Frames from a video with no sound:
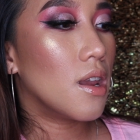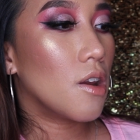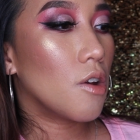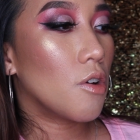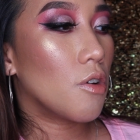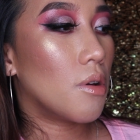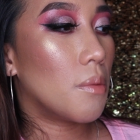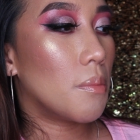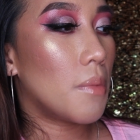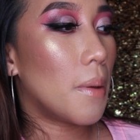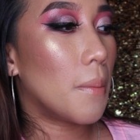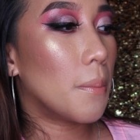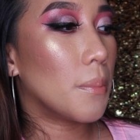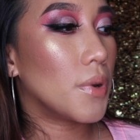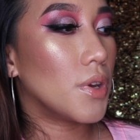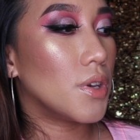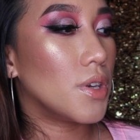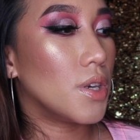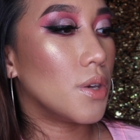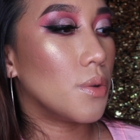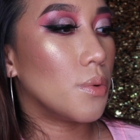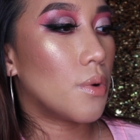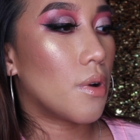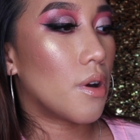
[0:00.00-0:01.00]
Remember,
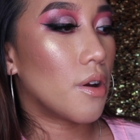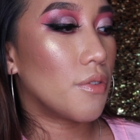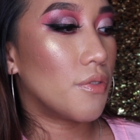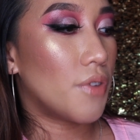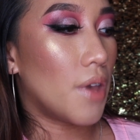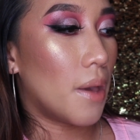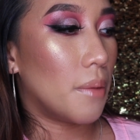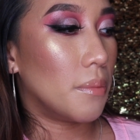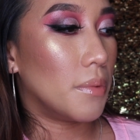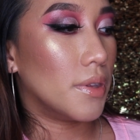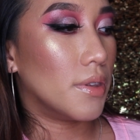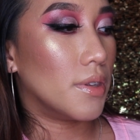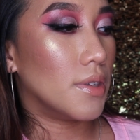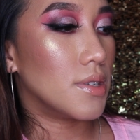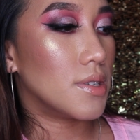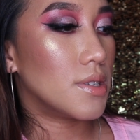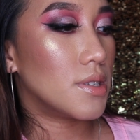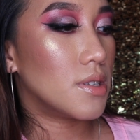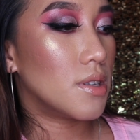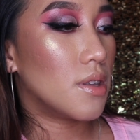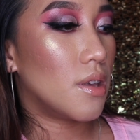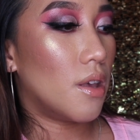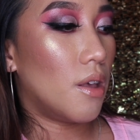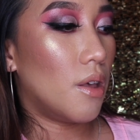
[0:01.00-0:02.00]
you are
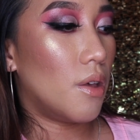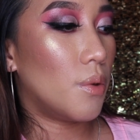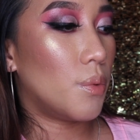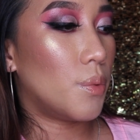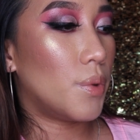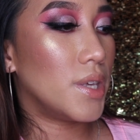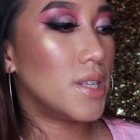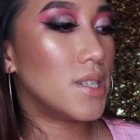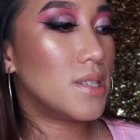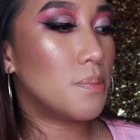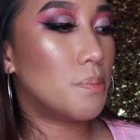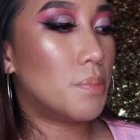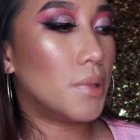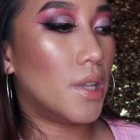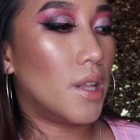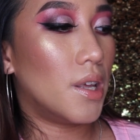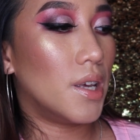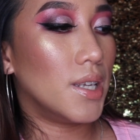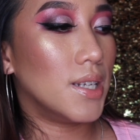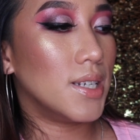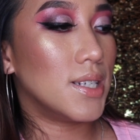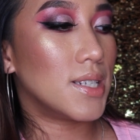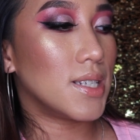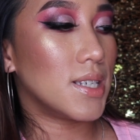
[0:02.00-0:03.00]
fabulous. Always
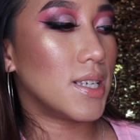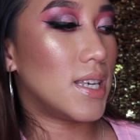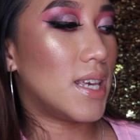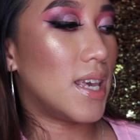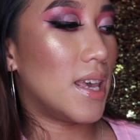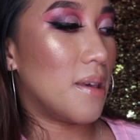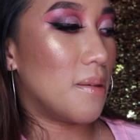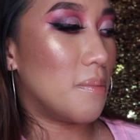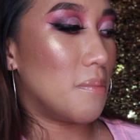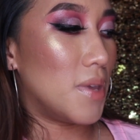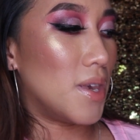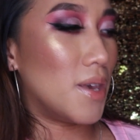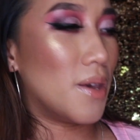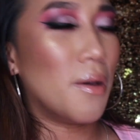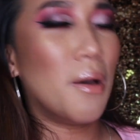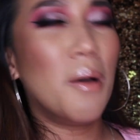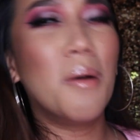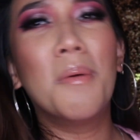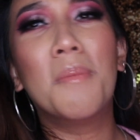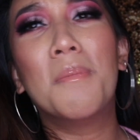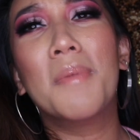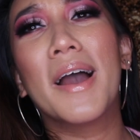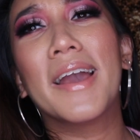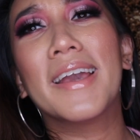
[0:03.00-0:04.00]
blonde, Kimmy.
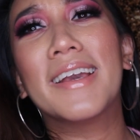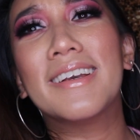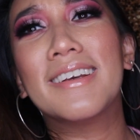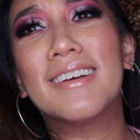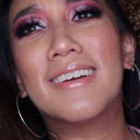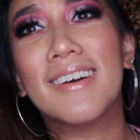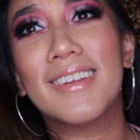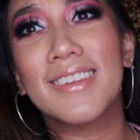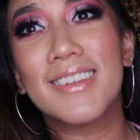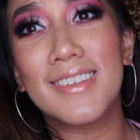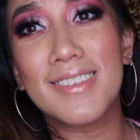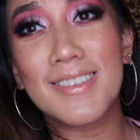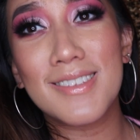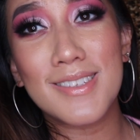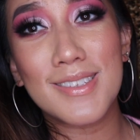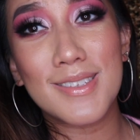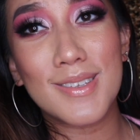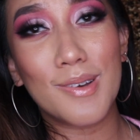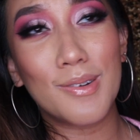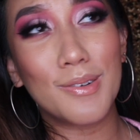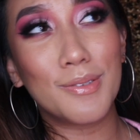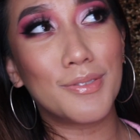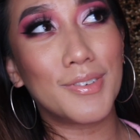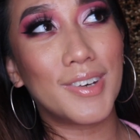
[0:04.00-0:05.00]
Oh my god, that's
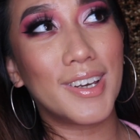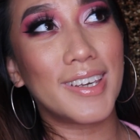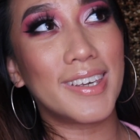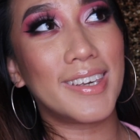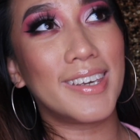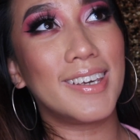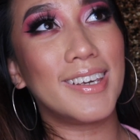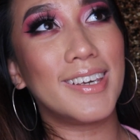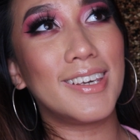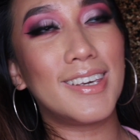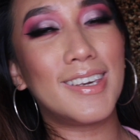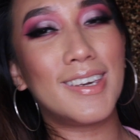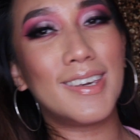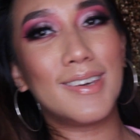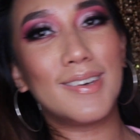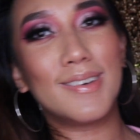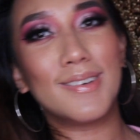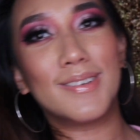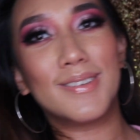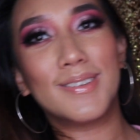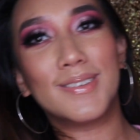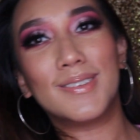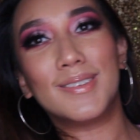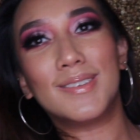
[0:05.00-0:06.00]
so fucking
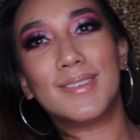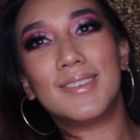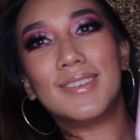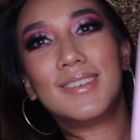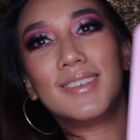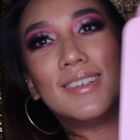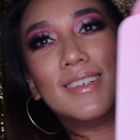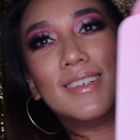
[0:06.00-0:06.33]
cute.